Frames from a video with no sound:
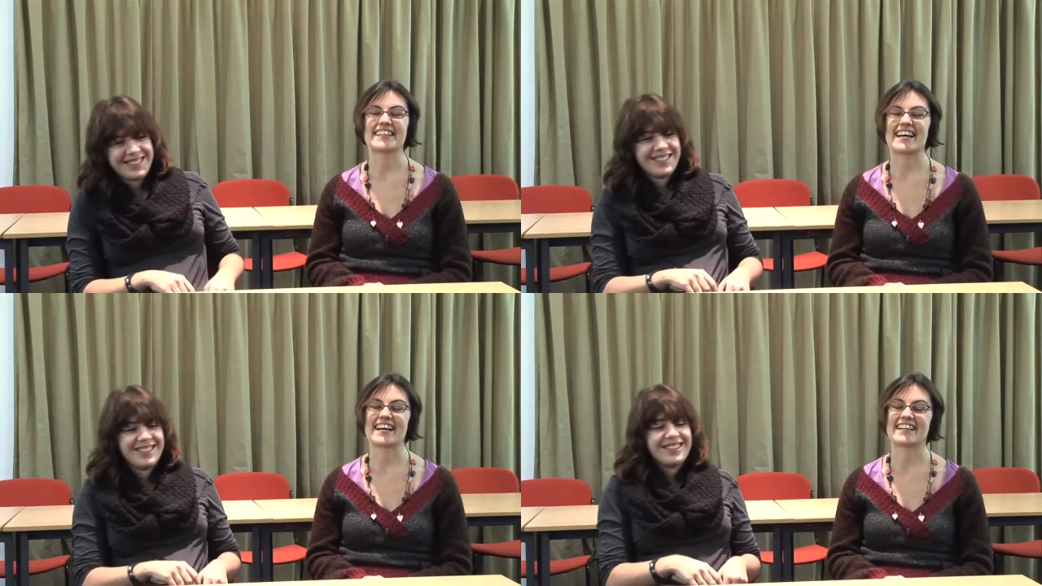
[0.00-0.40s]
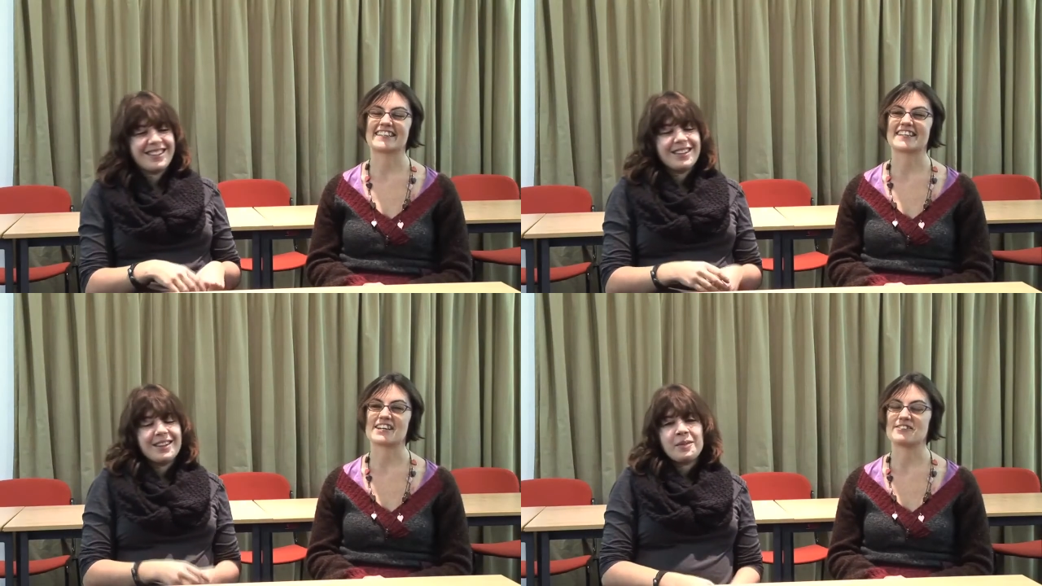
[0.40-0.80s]
Speaker 1: and
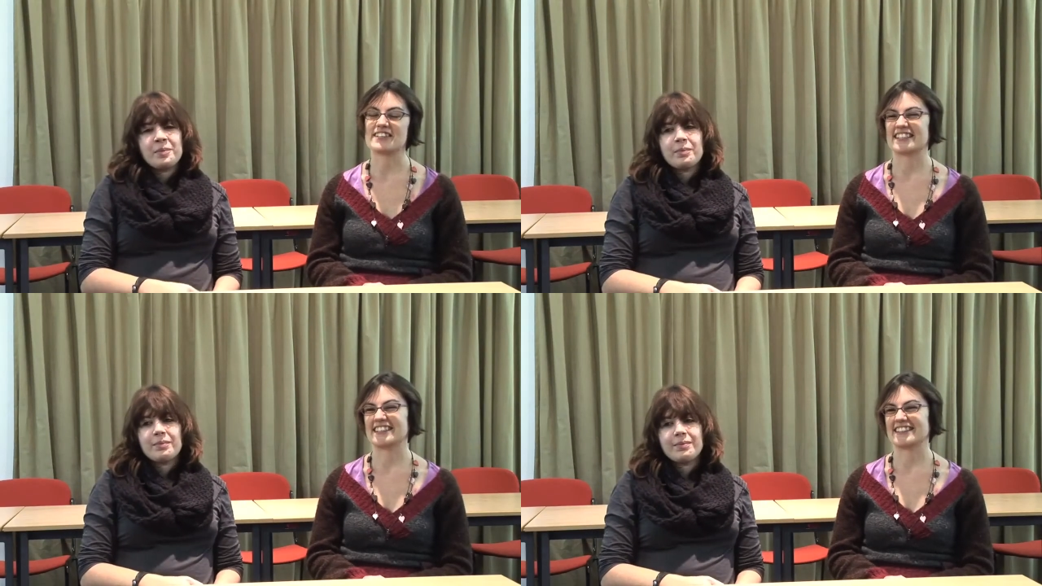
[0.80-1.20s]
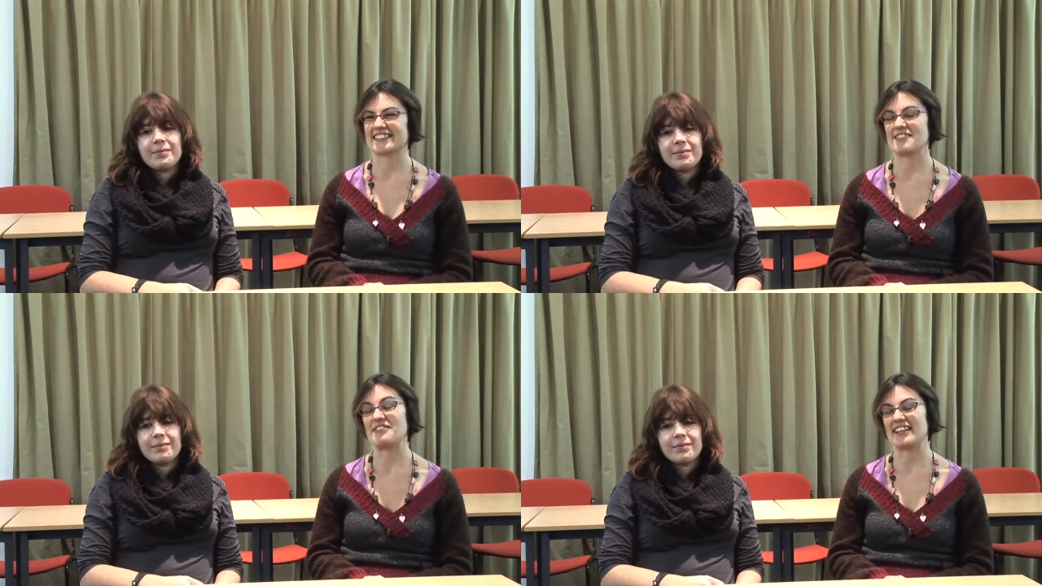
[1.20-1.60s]
I work as
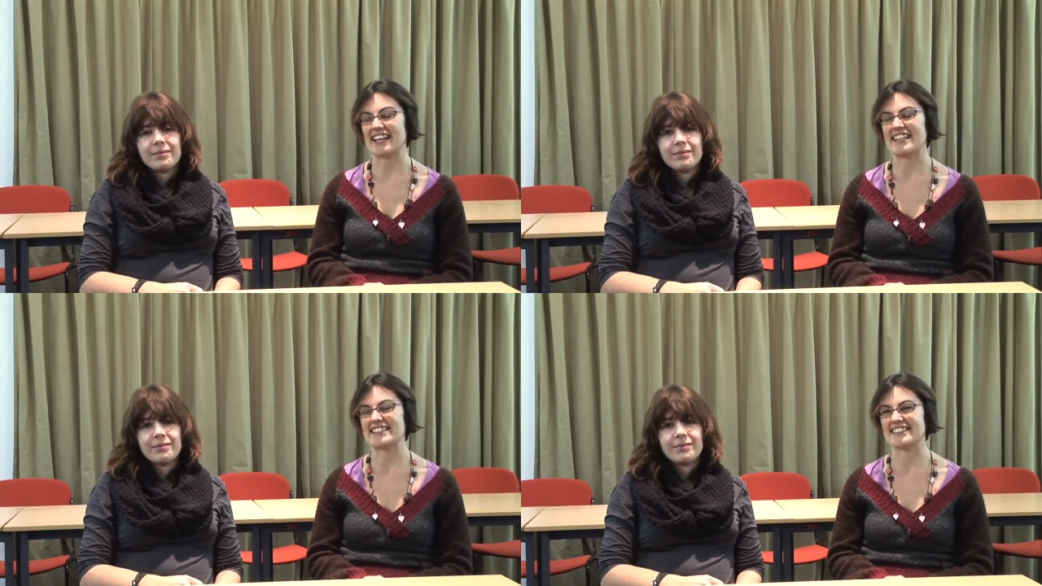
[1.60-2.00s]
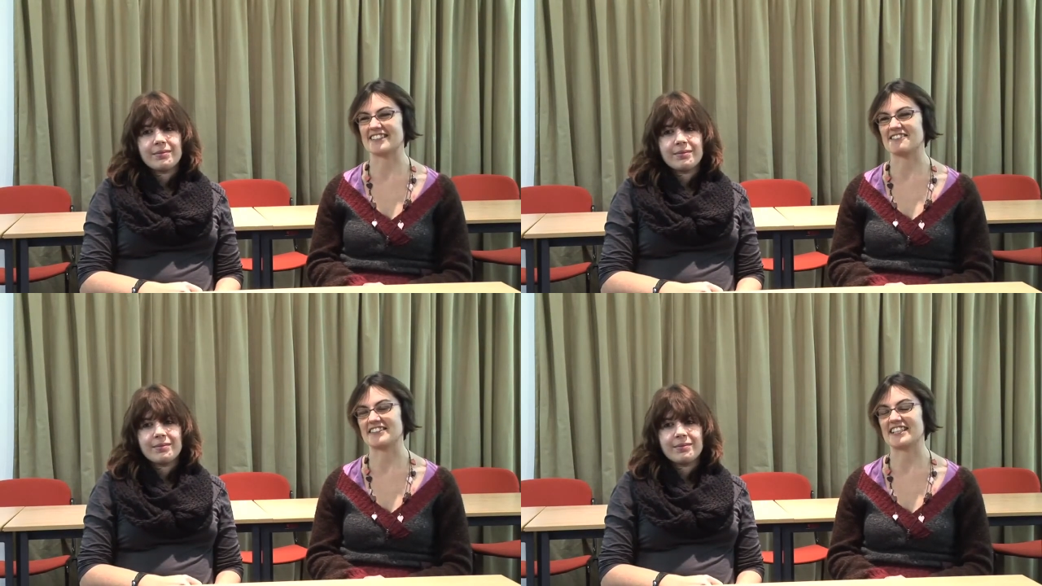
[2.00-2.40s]
Communications
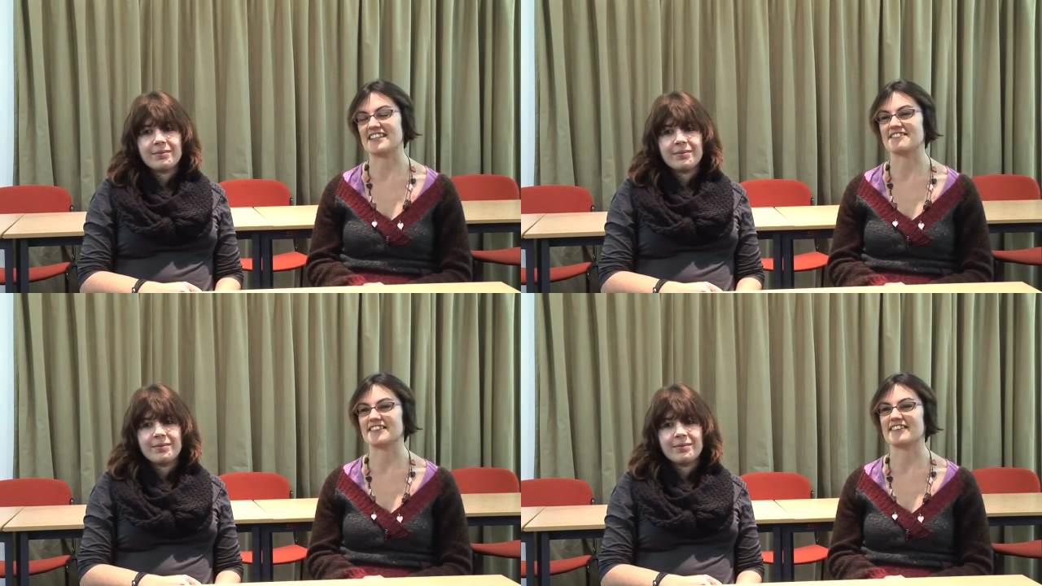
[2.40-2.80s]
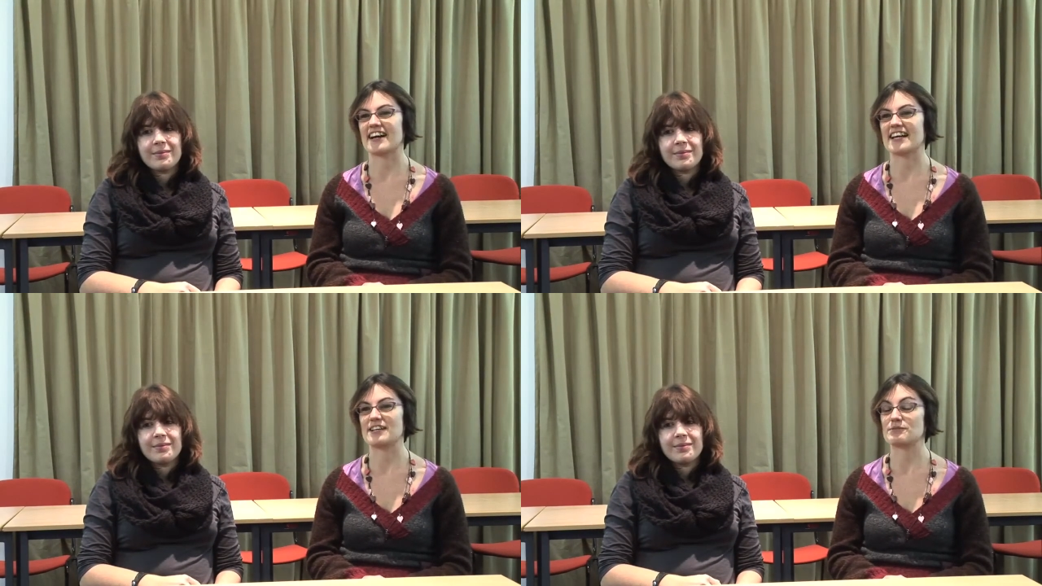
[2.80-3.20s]
Officer for
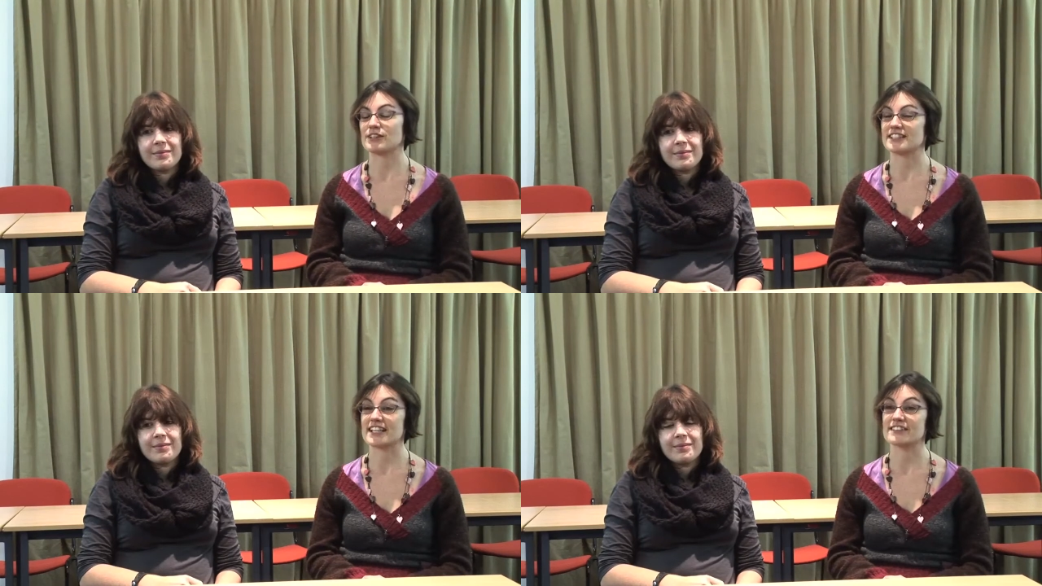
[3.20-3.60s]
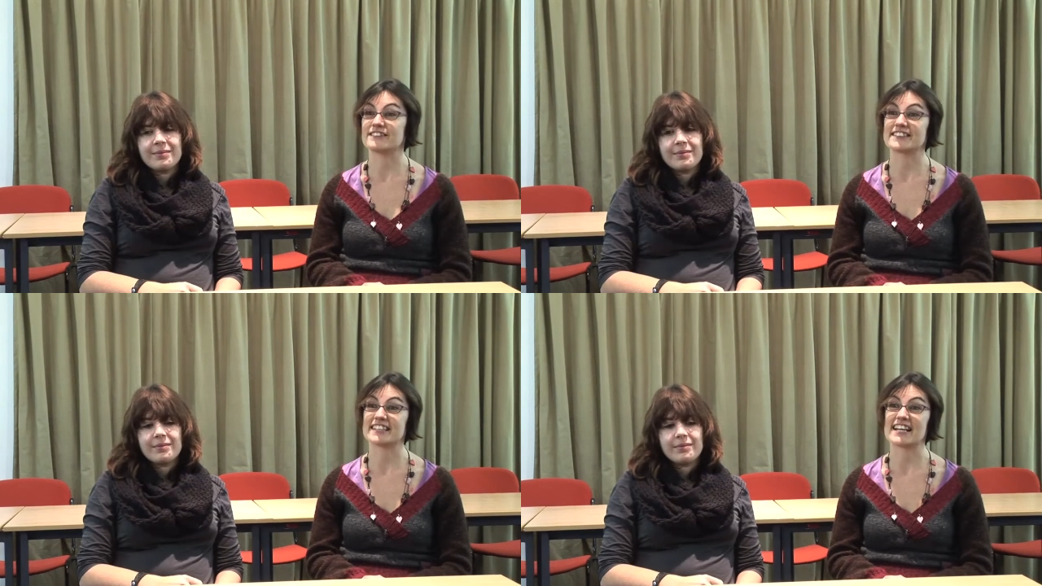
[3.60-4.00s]
a project called
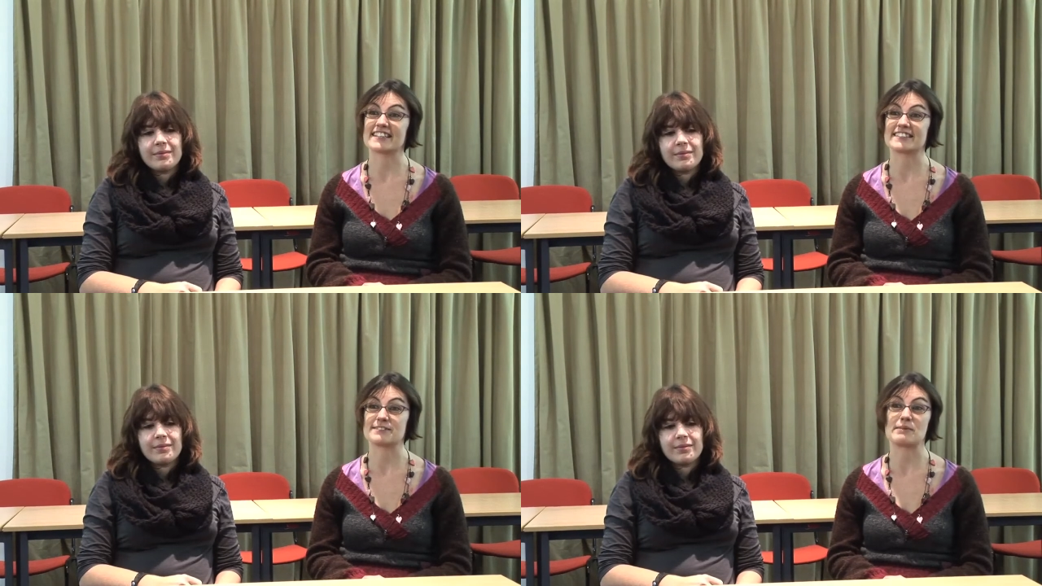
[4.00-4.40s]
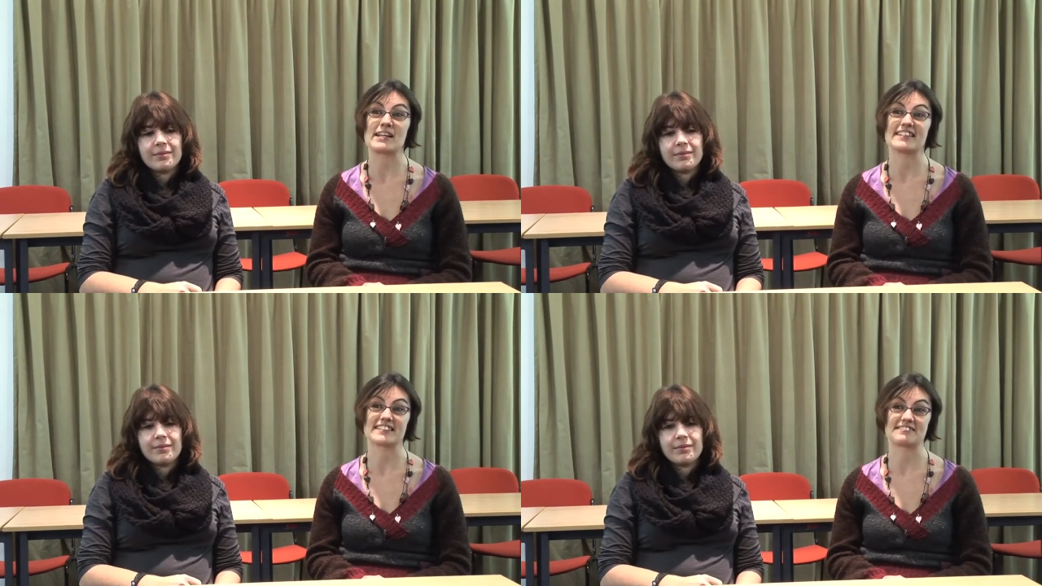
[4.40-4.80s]
Science and
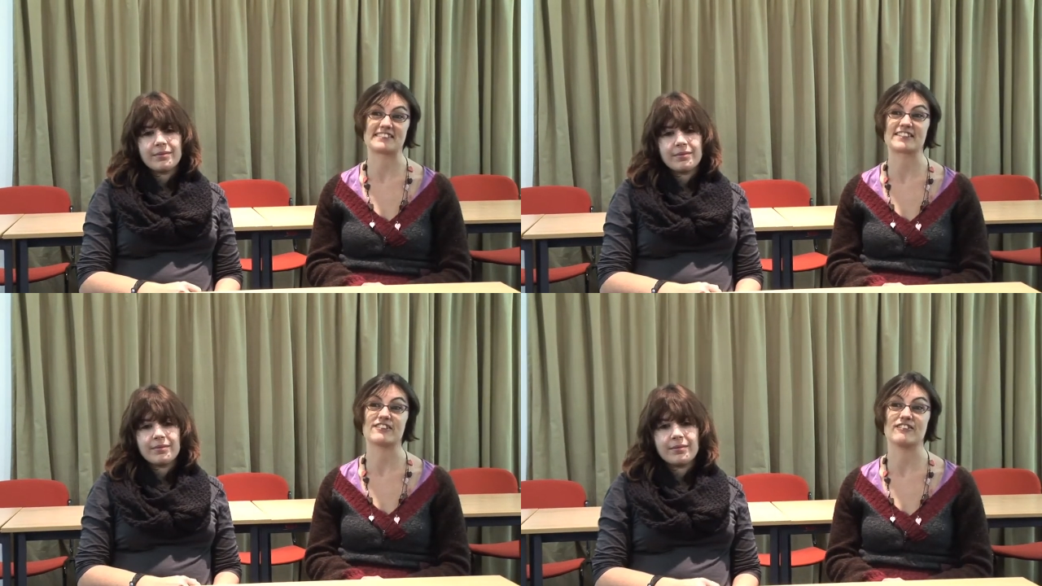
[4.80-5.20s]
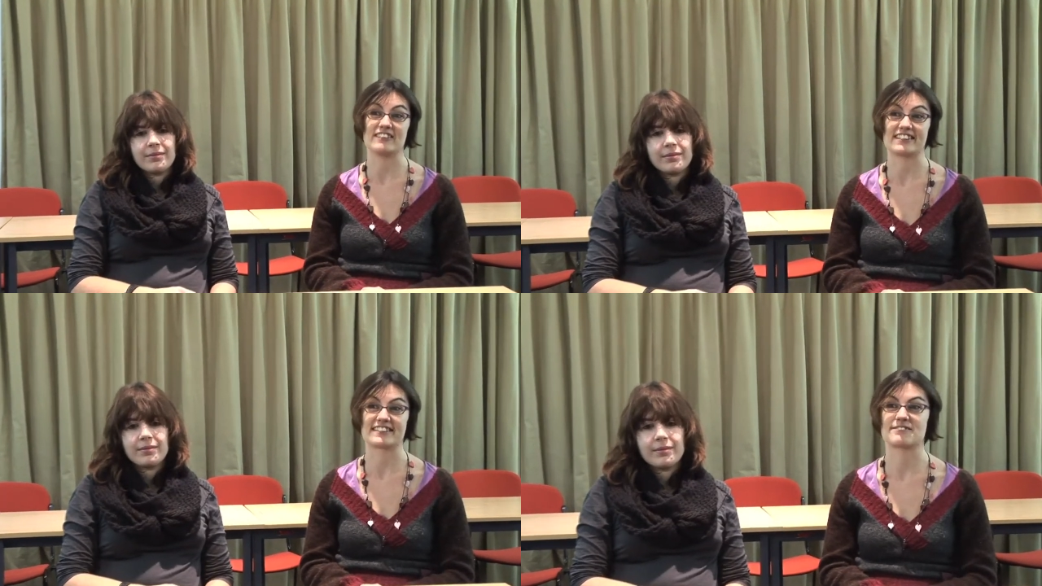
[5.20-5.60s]
Plants for
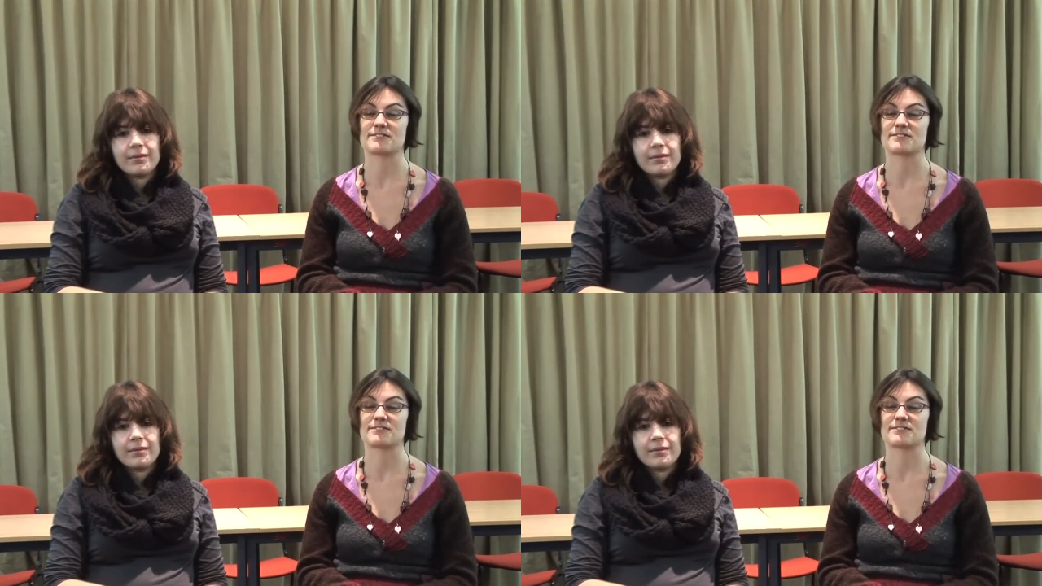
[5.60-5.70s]
Schools.